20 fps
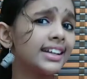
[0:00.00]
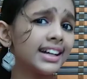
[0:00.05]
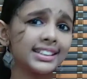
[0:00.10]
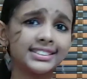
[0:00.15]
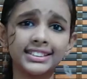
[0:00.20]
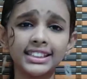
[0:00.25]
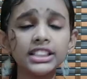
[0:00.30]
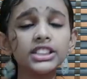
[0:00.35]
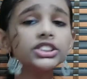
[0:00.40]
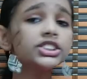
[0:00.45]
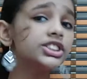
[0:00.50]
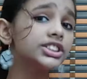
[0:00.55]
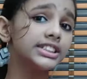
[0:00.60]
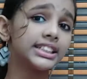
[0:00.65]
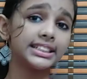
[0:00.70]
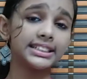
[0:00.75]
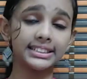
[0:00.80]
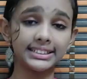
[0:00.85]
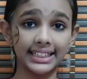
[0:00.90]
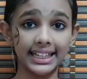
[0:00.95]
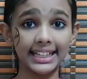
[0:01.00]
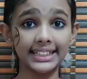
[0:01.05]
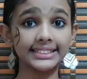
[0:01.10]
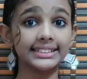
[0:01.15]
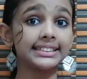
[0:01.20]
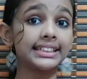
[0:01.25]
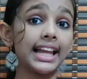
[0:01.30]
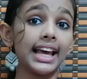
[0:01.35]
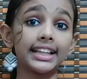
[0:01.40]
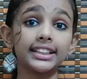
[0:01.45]
doesn't
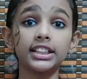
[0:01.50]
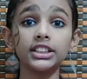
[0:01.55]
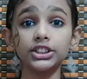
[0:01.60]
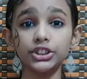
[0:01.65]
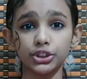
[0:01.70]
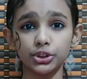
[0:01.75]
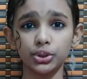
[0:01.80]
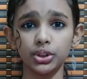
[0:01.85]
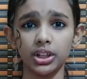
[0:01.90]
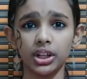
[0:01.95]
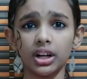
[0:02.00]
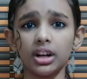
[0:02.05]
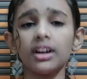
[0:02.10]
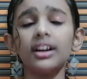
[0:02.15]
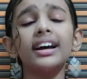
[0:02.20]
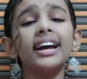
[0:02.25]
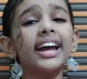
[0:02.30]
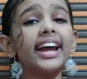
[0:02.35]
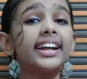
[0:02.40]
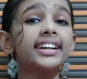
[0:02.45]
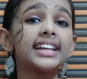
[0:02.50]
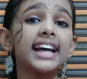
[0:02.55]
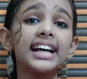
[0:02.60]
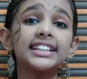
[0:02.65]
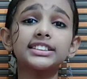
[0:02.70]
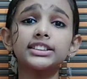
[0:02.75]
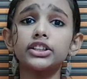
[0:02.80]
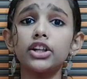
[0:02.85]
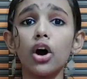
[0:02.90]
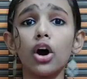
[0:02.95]
taste like the sugar. It
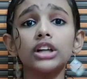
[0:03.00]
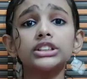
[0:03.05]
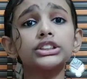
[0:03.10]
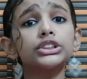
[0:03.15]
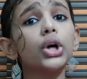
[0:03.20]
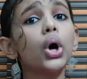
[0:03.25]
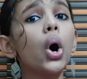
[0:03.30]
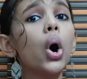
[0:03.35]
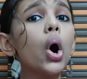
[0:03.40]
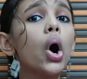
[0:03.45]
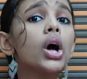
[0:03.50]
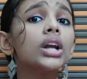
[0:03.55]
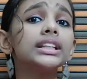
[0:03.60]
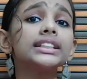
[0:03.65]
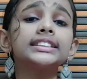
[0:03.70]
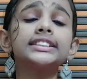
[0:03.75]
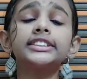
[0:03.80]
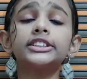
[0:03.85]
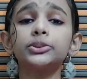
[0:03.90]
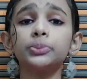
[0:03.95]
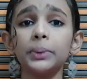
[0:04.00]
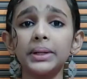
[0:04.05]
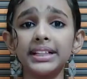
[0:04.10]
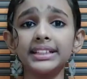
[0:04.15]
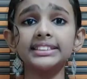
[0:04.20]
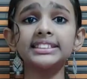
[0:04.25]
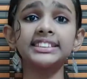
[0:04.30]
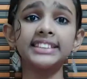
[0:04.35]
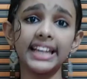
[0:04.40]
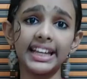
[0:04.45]
has lost all its
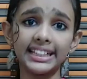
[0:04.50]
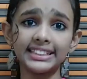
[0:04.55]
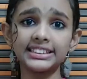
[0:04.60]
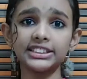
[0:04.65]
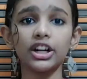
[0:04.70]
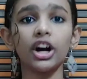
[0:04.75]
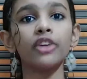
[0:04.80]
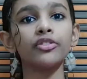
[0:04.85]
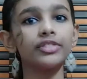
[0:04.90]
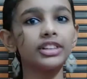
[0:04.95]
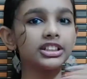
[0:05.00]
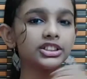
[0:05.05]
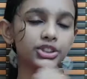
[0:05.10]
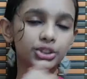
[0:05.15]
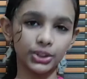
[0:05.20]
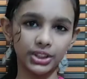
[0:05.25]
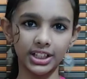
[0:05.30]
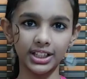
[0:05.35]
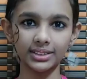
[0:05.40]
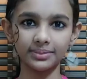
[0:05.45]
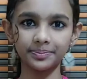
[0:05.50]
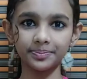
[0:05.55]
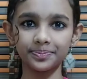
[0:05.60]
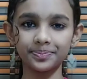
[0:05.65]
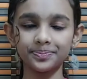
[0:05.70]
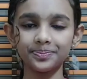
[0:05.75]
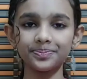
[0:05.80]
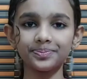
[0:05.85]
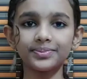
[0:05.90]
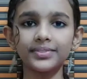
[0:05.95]
sweet taste of the sugar.
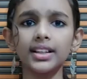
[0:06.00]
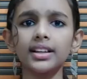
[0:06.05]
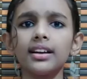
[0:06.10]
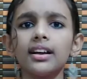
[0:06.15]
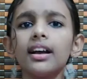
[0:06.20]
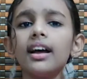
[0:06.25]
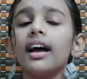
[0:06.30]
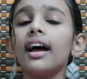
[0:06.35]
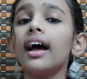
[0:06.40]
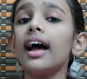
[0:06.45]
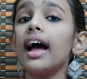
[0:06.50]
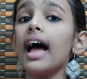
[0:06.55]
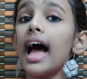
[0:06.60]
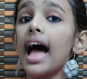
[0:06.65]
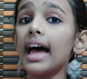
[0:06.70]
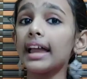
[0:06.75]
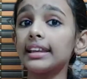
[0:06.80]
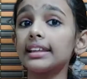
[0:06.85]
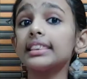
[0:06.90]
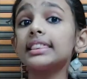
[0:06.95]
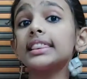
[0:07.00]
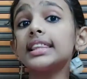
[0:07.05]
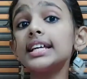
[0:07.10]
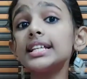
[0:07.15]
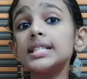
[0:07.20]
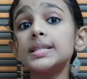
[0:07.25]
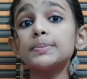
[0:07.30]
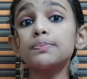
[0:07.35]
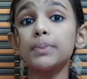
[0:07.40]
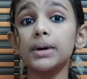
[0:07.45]
And
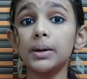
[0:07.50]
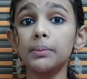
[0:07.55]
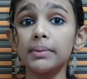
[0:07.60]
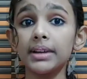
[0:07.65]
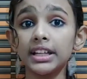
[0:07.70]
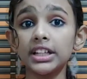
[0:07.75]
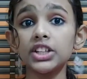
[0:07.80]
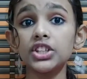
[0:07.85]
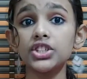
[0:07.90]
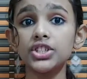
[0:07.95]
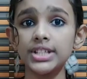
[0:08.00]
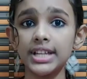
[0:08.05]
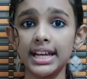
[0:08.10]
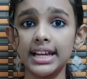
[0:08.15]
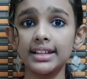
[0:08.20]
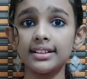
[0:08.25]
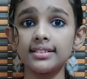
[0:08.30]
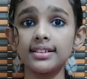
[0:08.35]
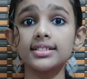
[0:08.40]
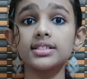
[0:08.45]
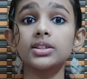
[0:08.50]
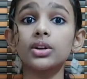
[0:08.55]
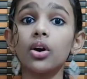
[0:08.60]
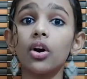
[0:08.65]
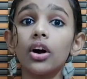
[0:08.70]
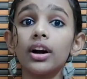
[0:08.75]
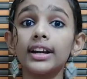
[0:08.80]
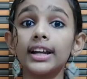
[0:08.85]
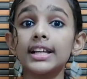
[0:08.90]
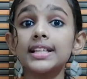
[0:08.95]
this permanent change is
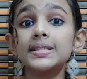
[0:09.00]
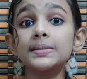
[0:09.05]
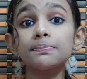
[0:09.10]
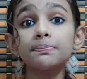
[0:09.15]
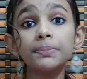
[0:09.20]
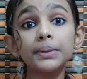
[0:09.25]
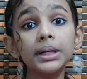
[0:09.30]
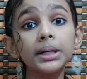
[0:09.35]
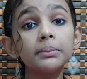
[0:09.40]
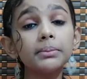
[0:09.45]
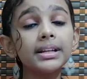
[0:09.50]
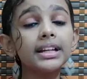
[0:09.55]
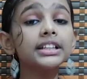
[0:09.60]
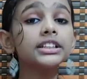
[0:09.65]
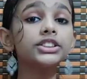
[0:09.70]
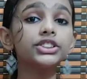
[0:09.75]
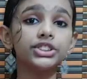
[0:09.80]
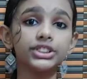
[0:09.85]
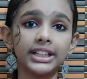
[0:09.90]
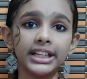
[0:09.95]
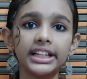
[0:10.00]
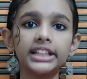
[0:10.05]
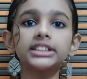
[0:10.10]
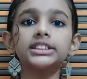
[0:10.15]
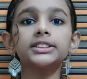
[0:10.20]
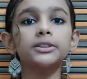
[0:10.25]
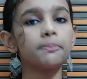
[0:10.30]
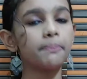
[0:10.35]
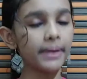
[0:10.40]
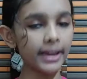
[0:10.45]
called as permanent
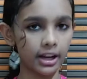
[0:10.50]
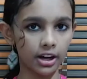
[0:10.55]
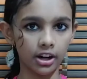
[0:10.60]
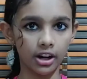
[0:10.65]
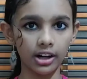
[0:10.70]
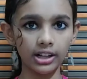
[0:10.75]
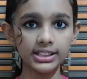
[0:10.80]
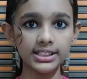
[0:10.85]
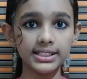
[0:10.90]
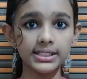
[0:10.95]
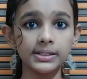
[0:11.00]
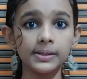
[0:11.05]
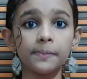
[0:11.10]
change because